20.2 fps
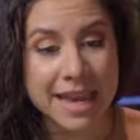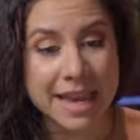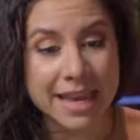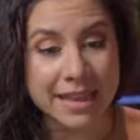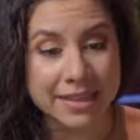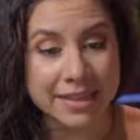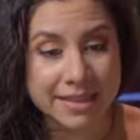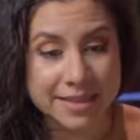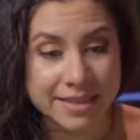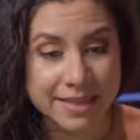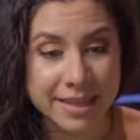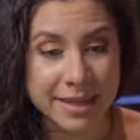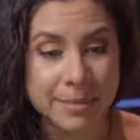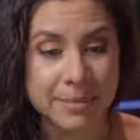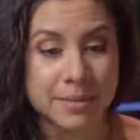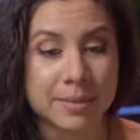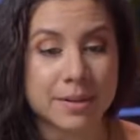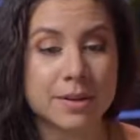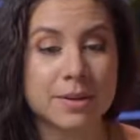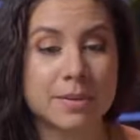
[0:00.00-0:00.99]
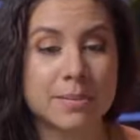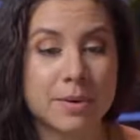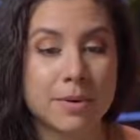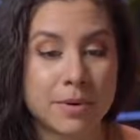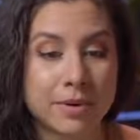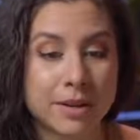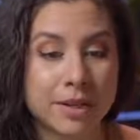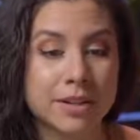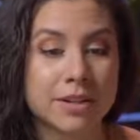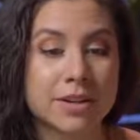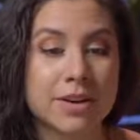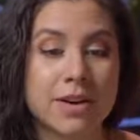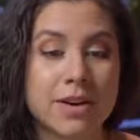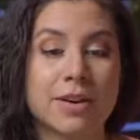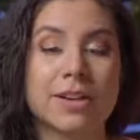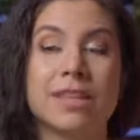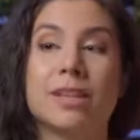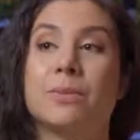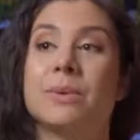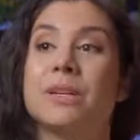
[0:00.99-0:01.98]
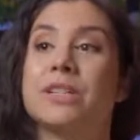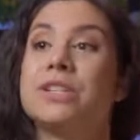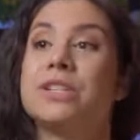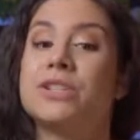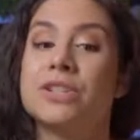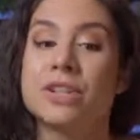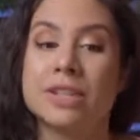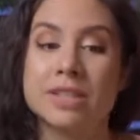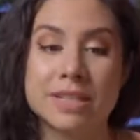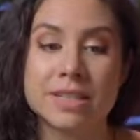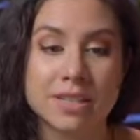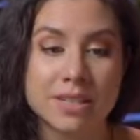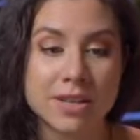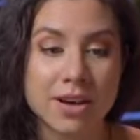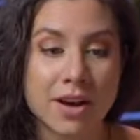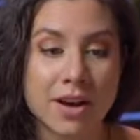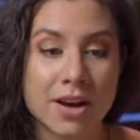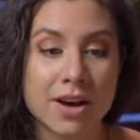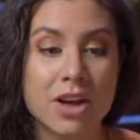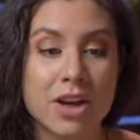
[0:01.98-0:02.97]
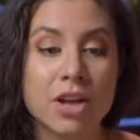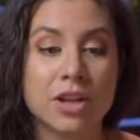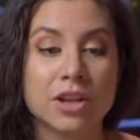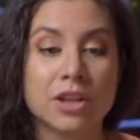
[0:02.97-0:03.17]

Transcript: and the same component card that we just saw